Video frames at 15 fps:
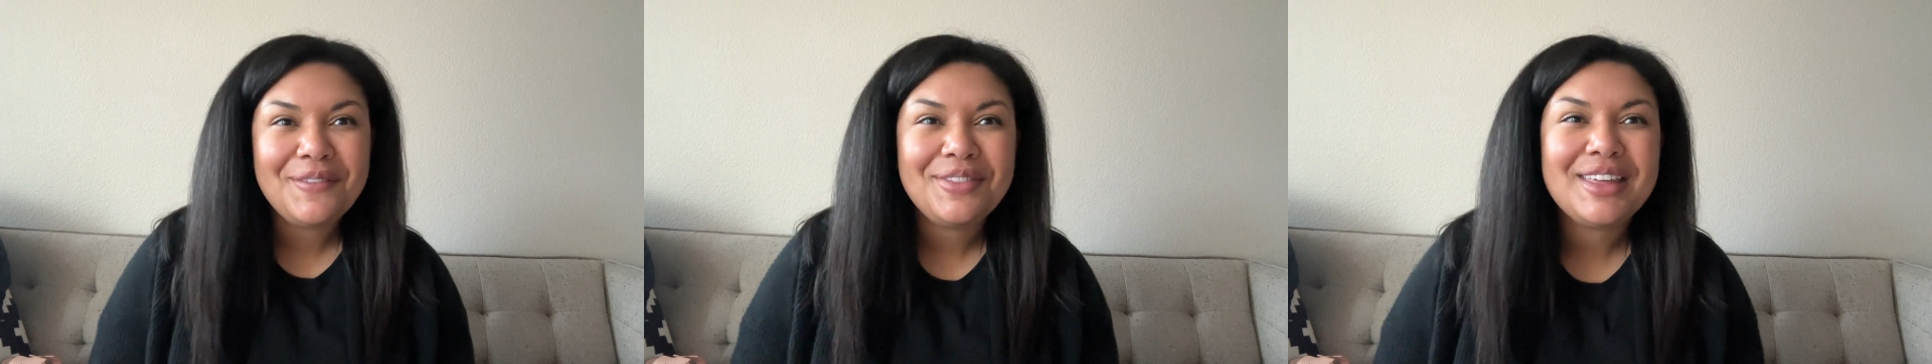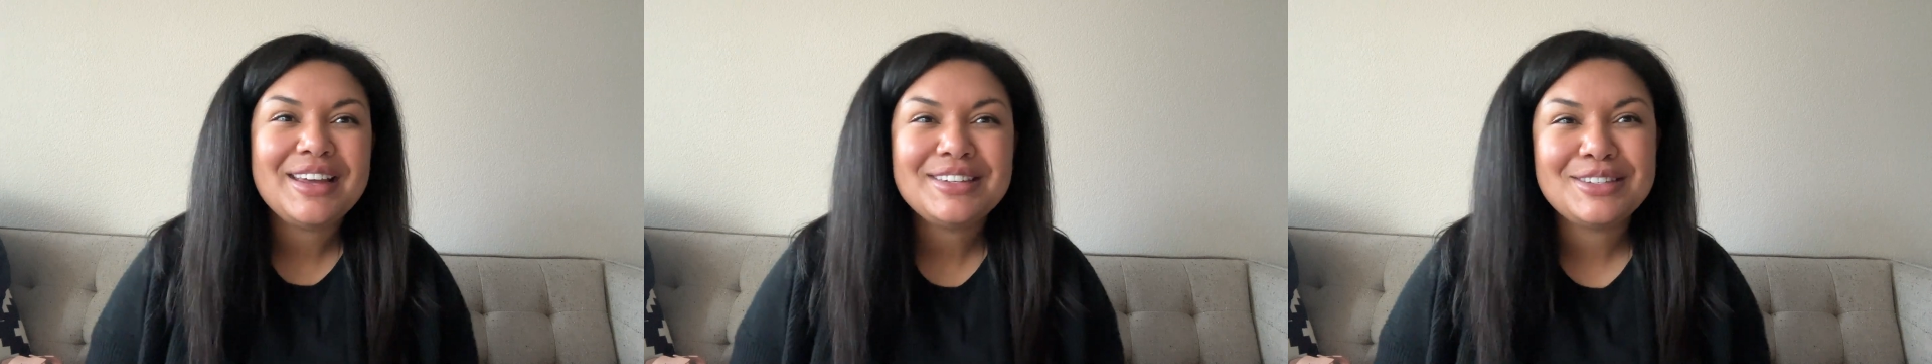
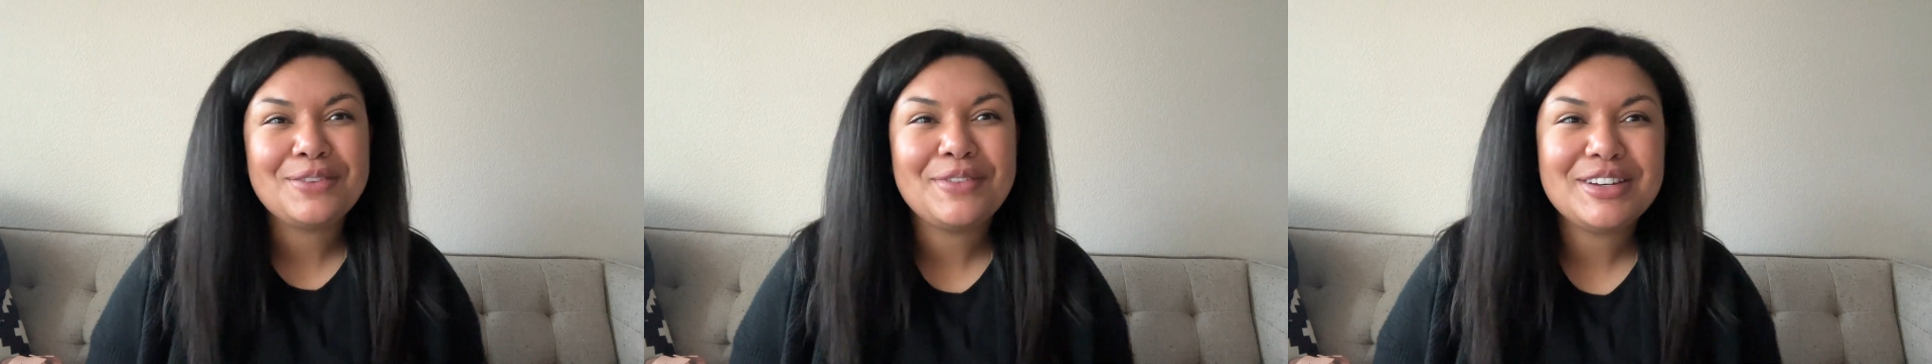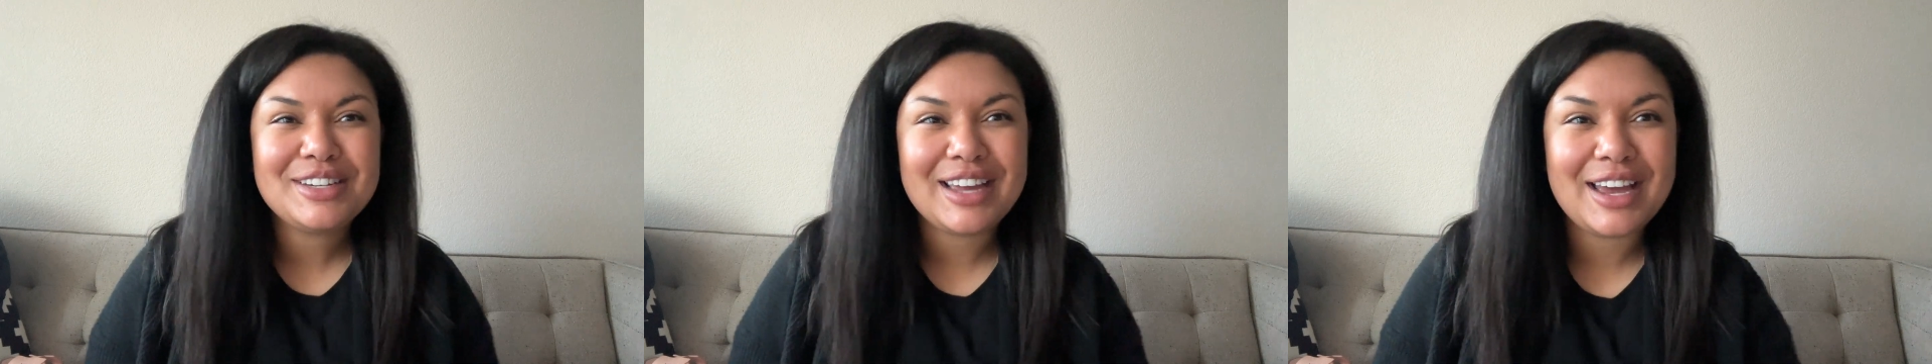Thanks so
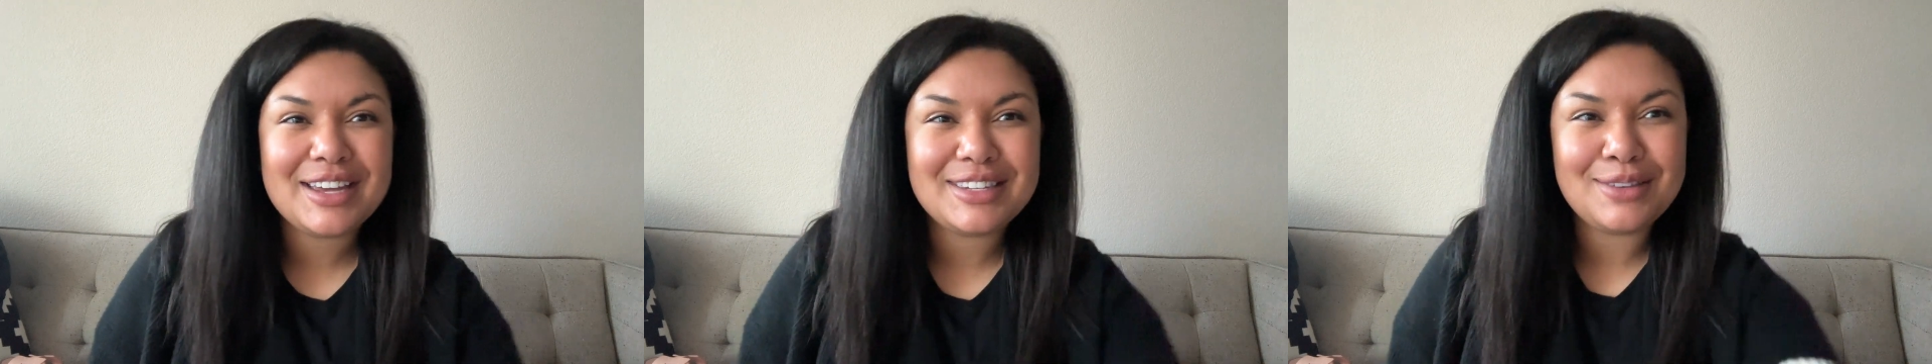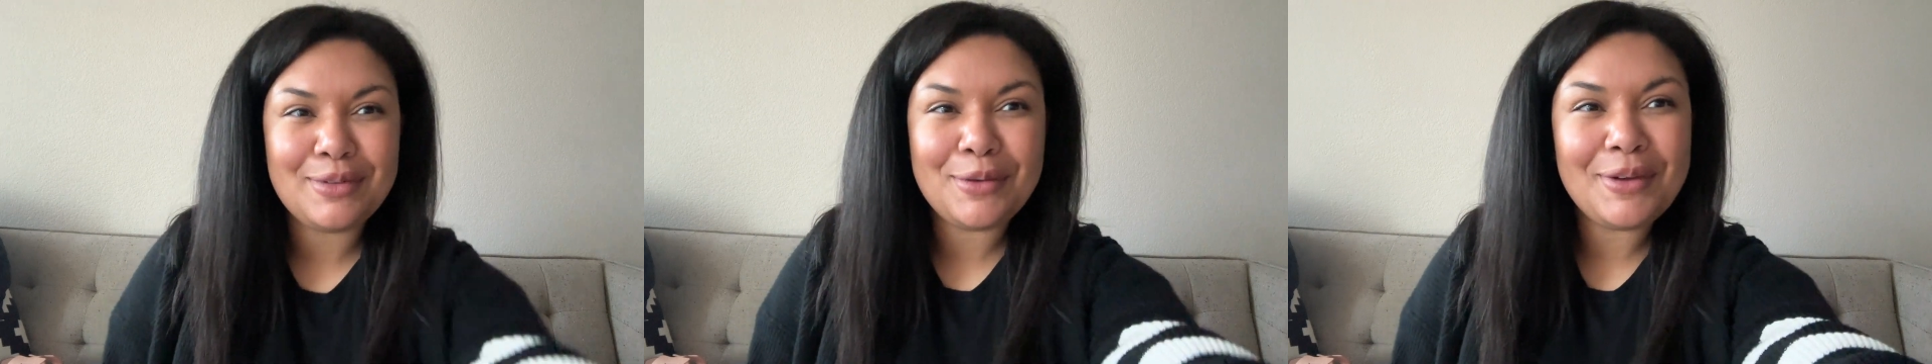much,
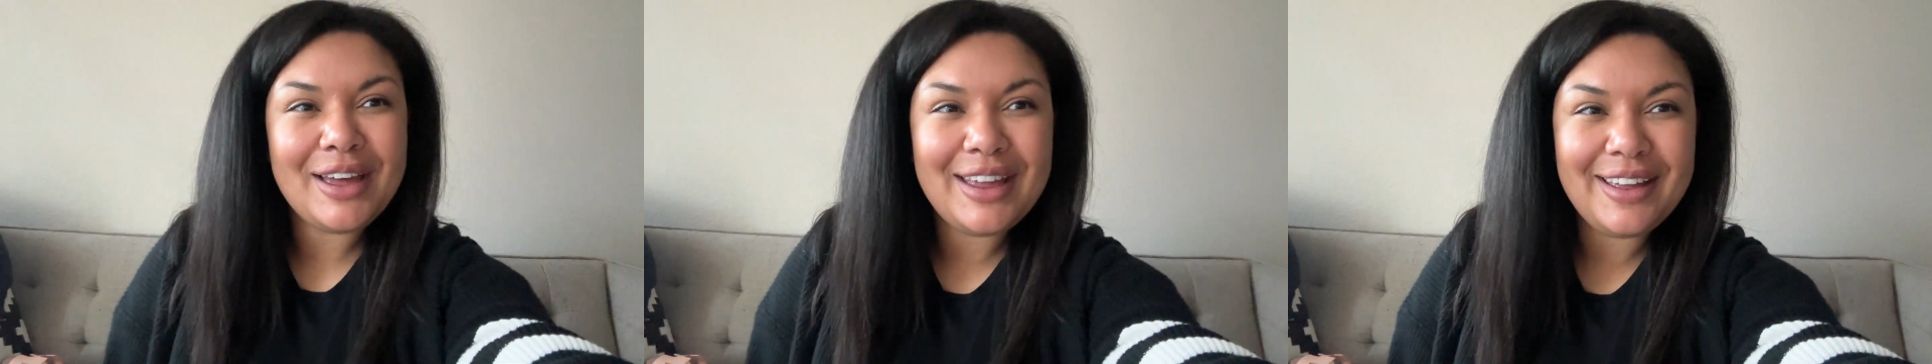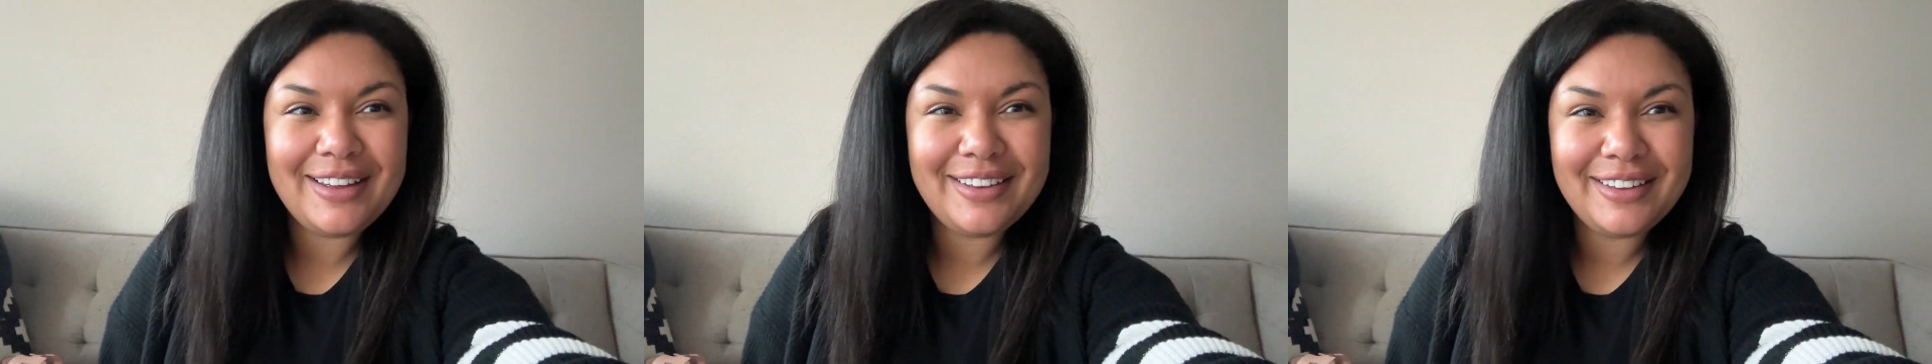guys.
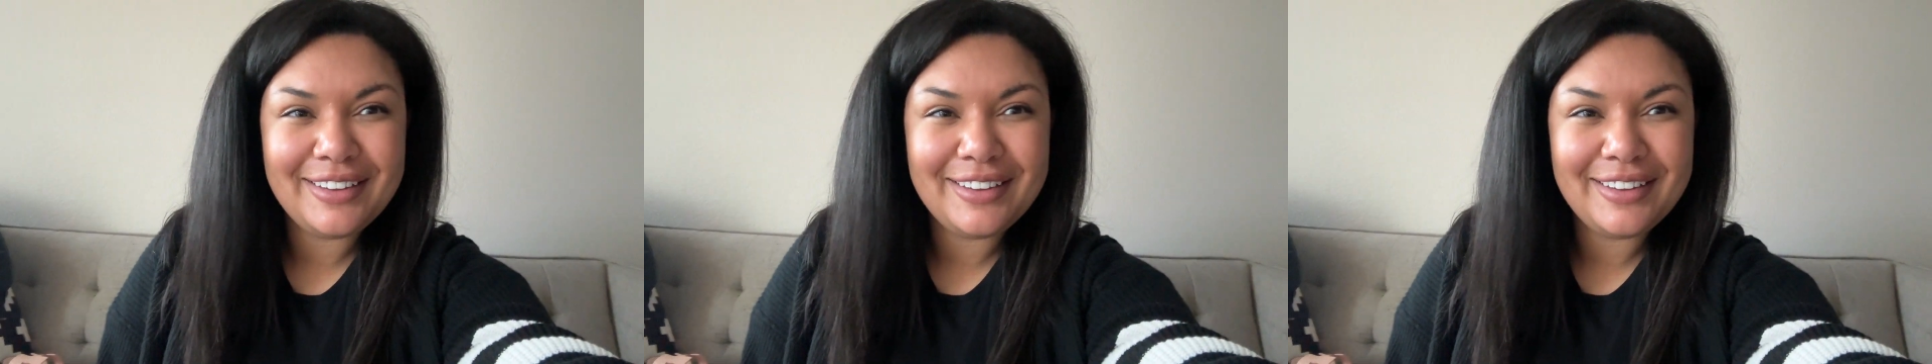Bye-bye.